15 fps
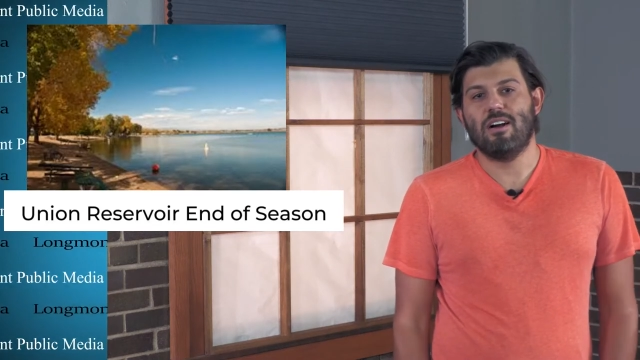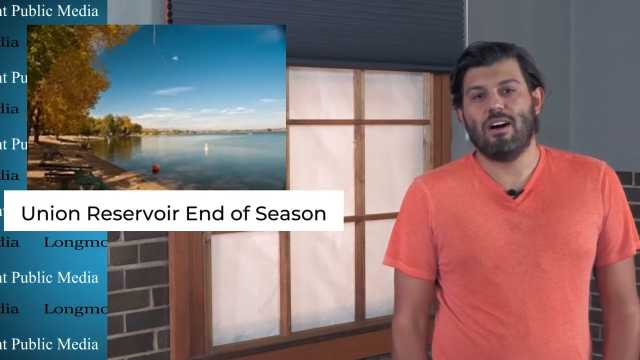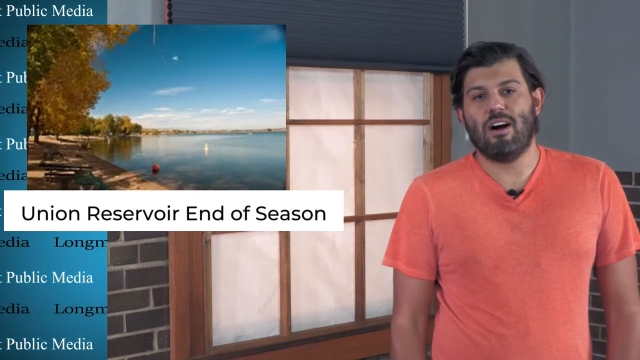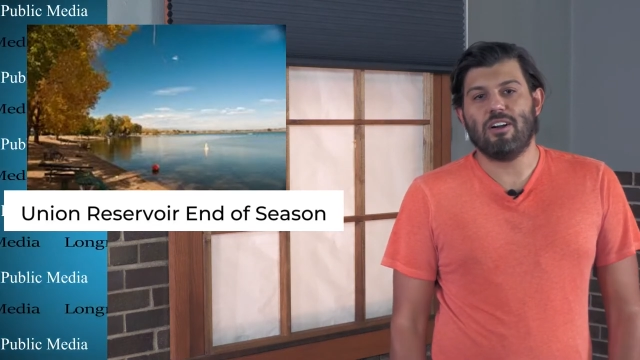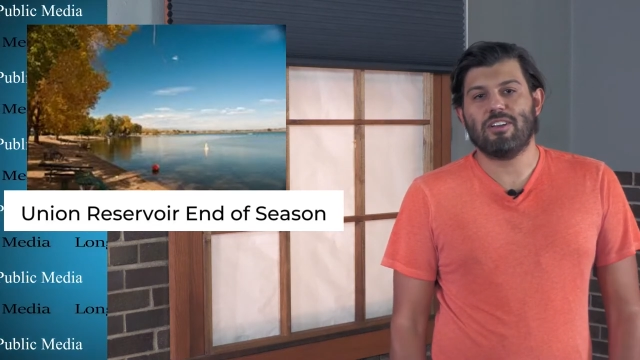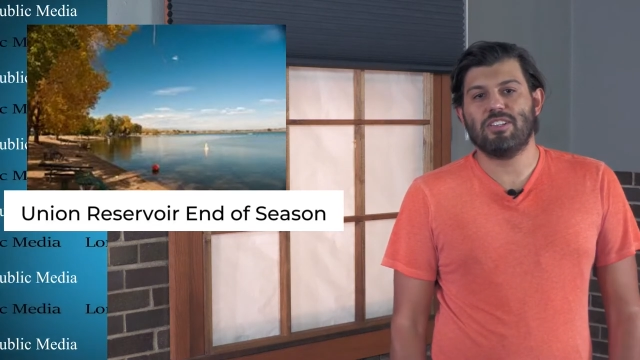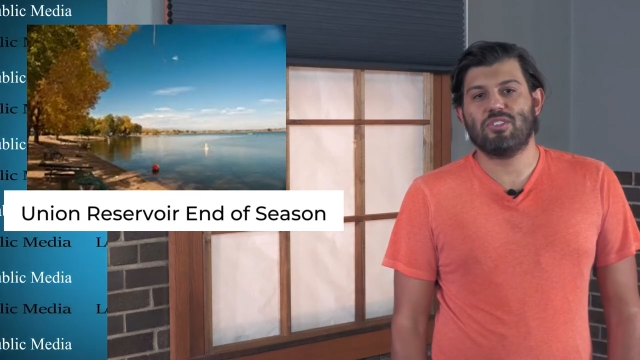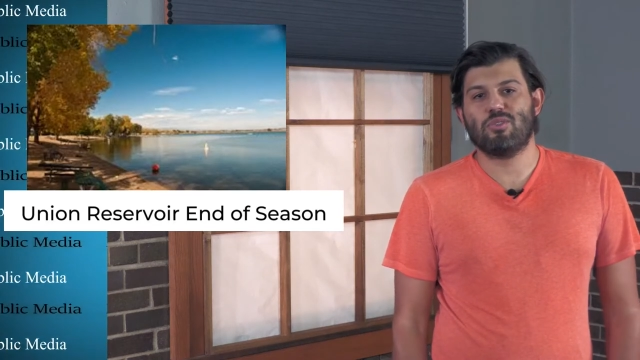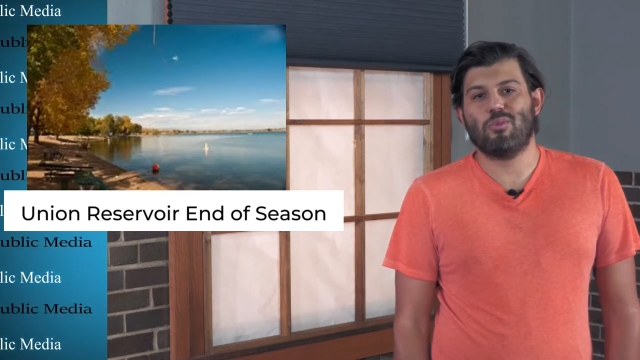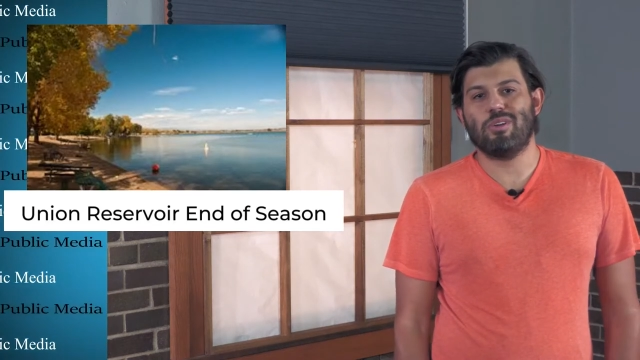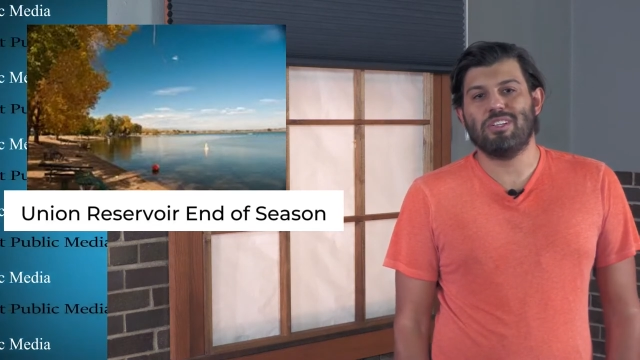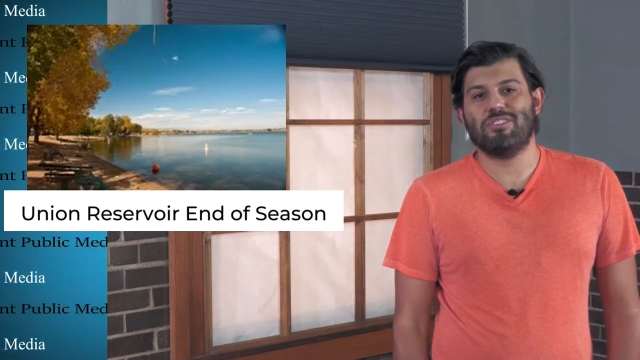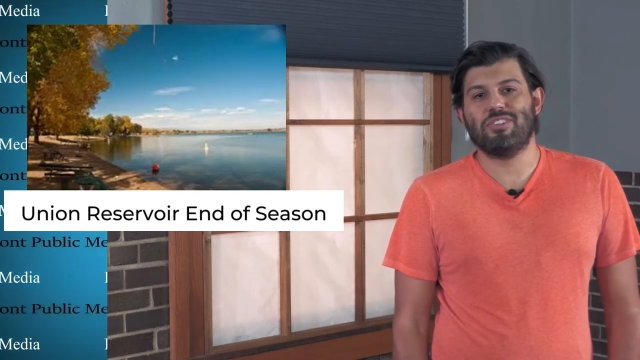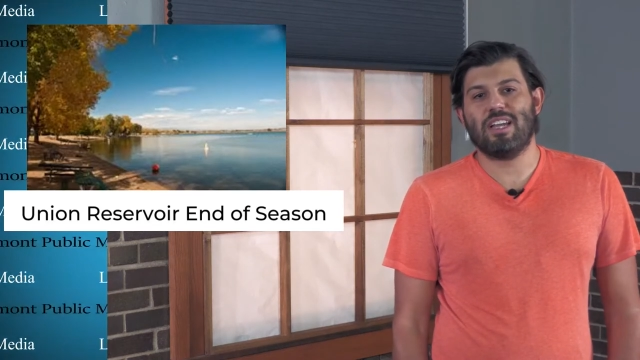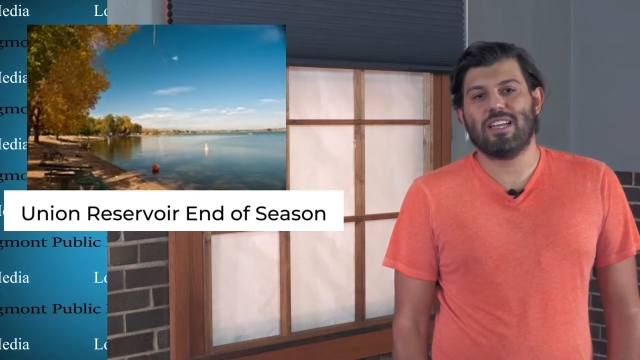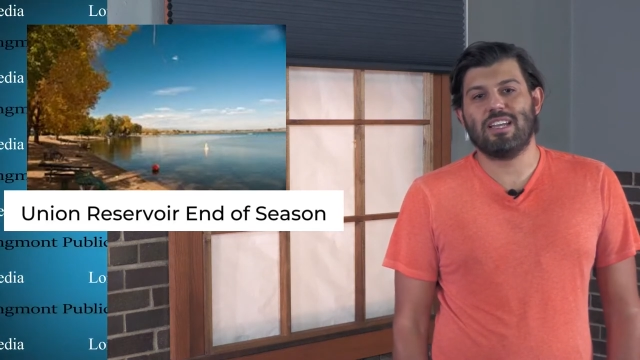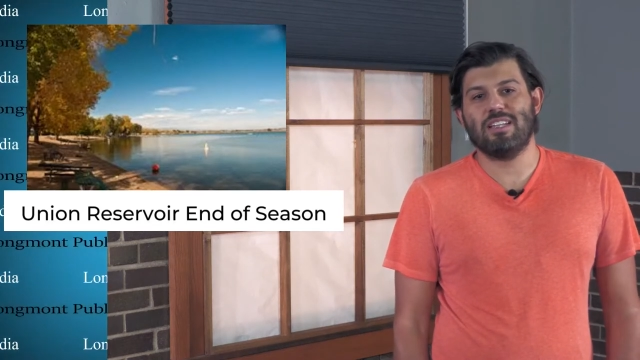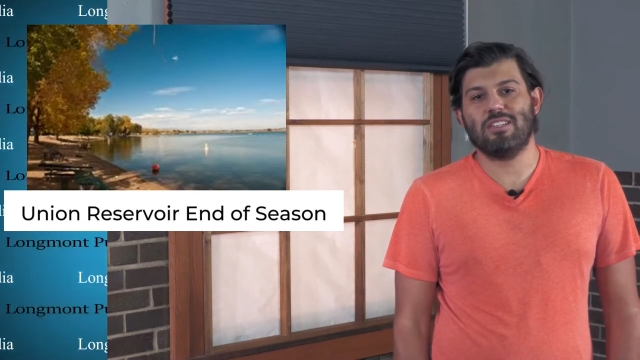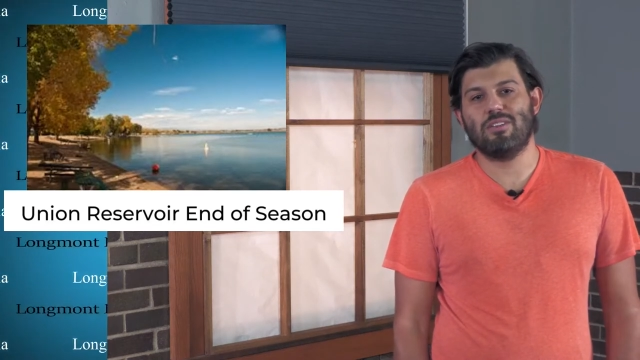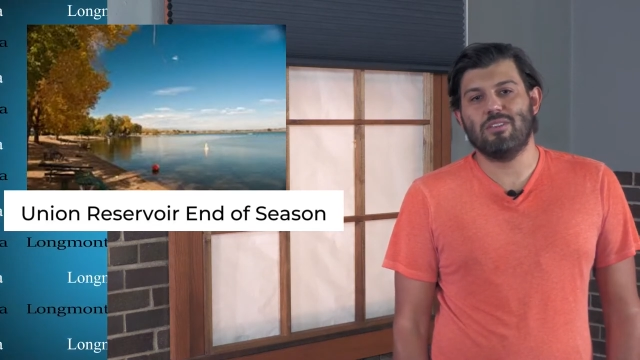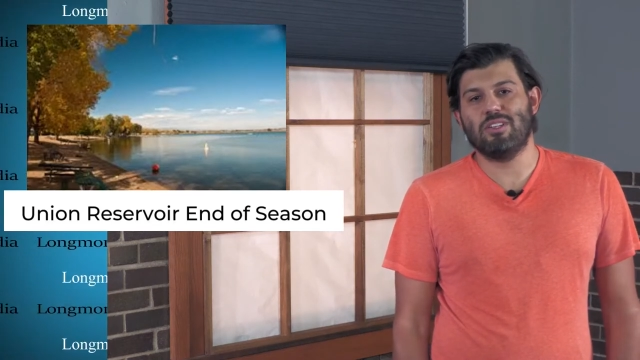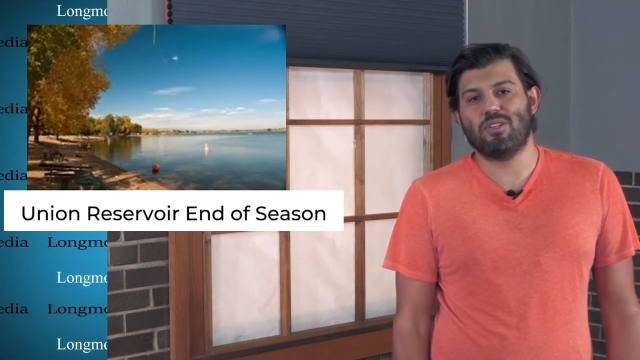August 22nd
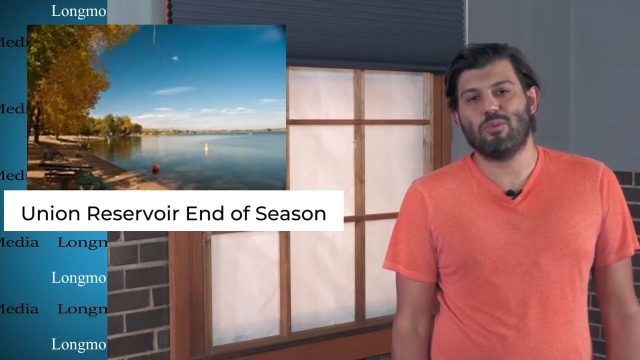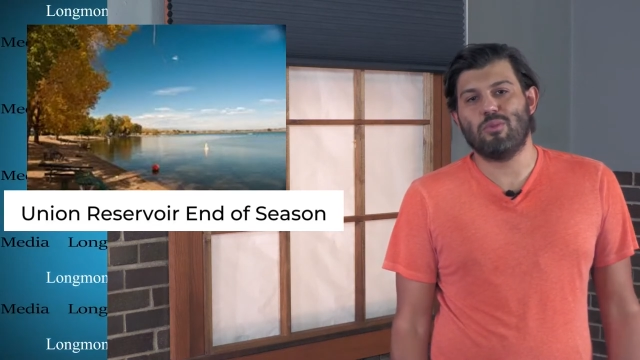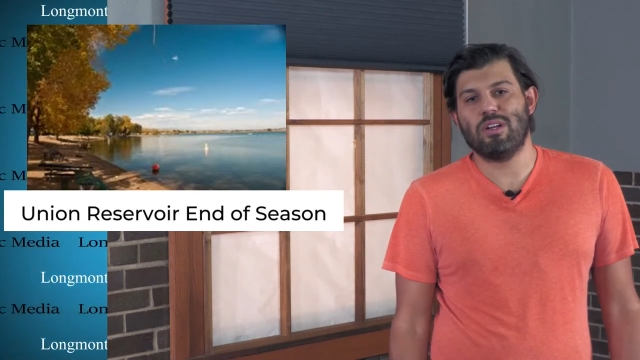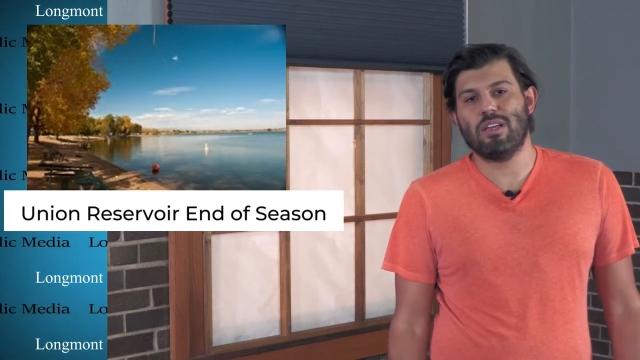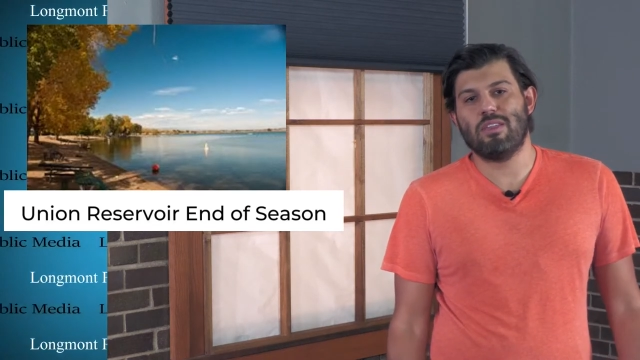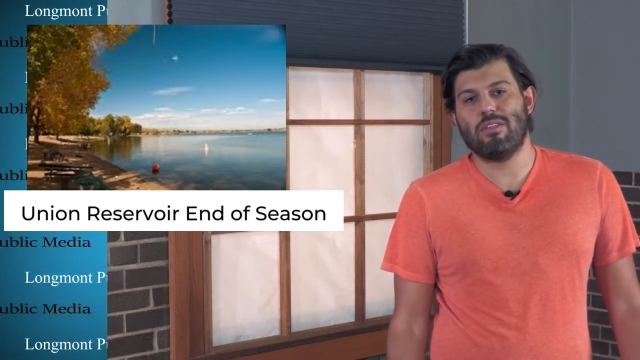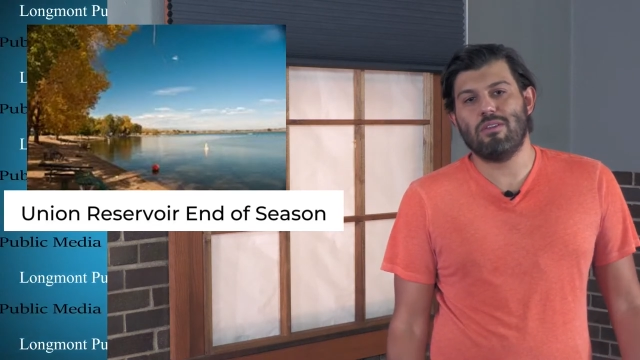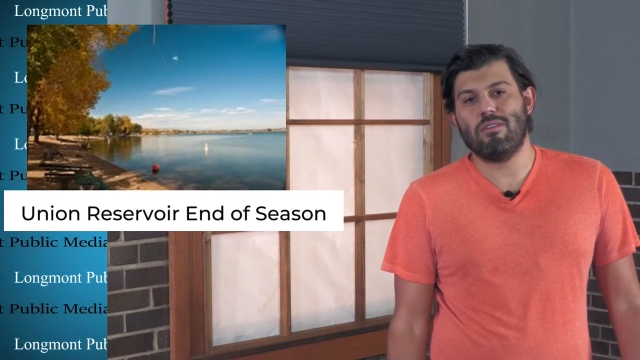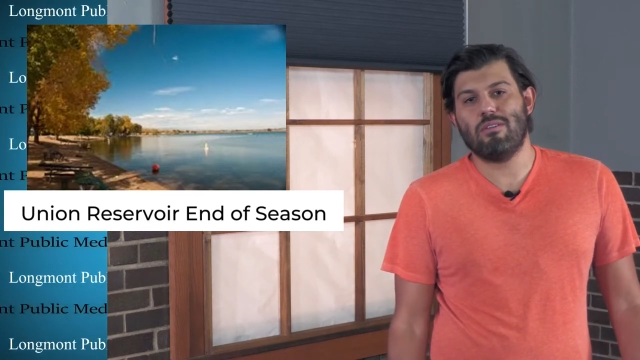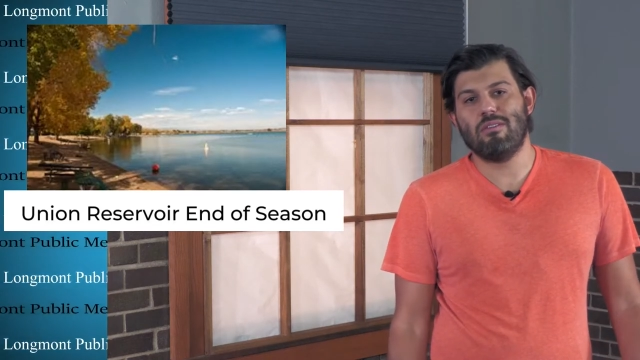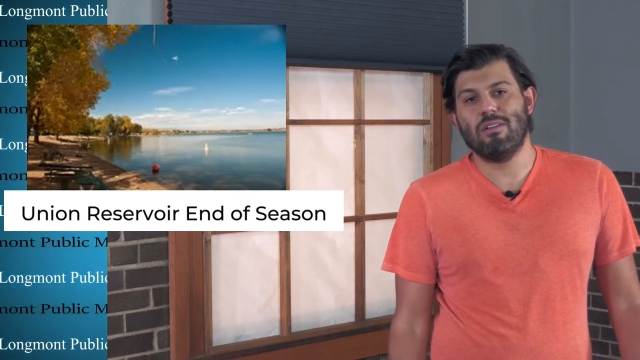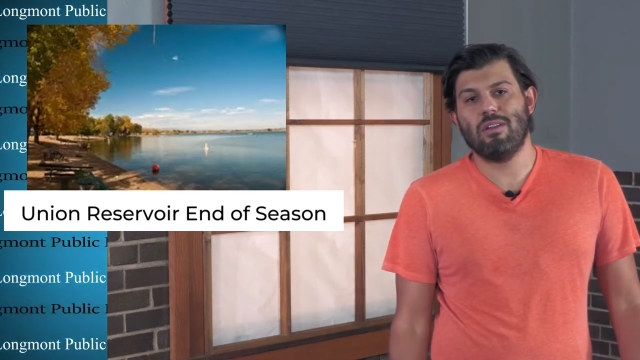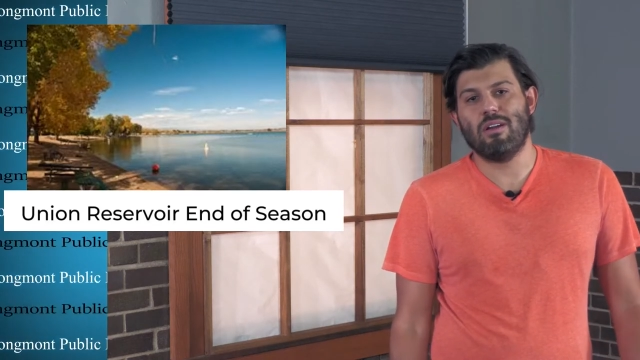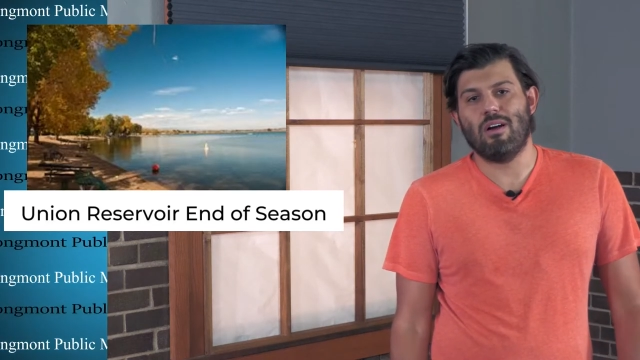to the 23rd,